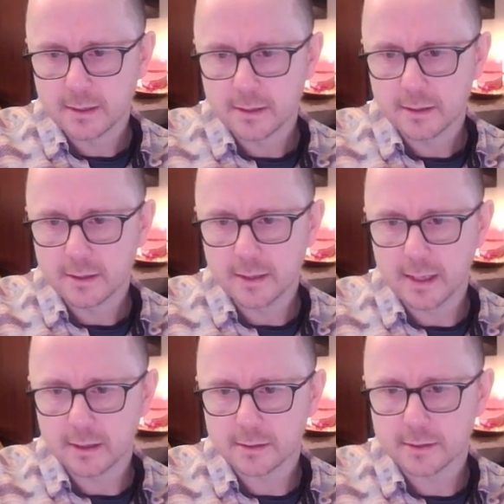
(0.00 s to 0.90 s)
Now,
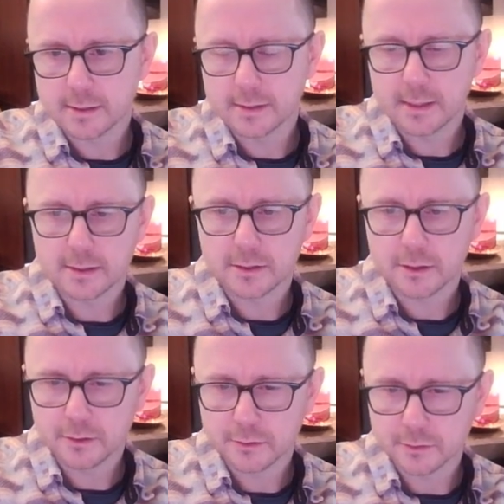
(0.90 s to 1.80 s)
16 as a
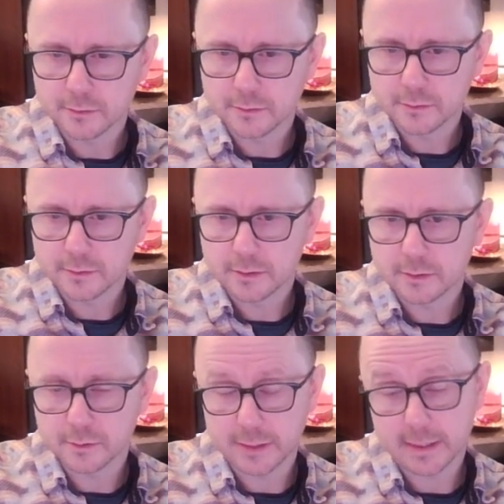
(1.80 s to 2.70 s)
total,
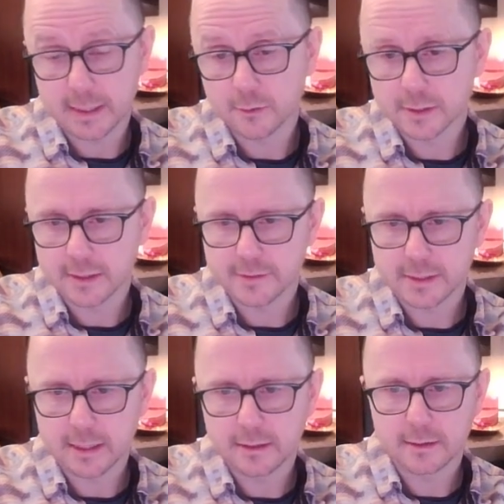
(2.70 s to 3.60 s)
or 16 or
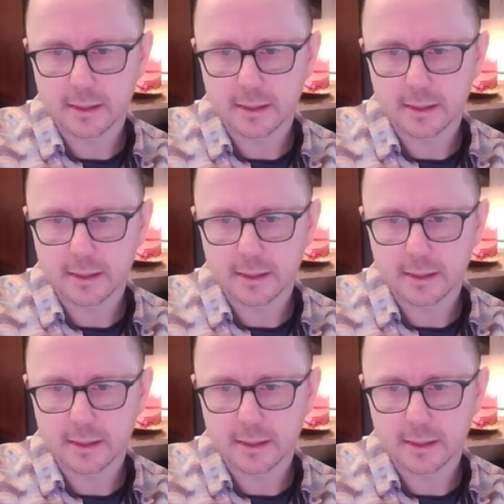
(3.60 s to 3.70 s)
17,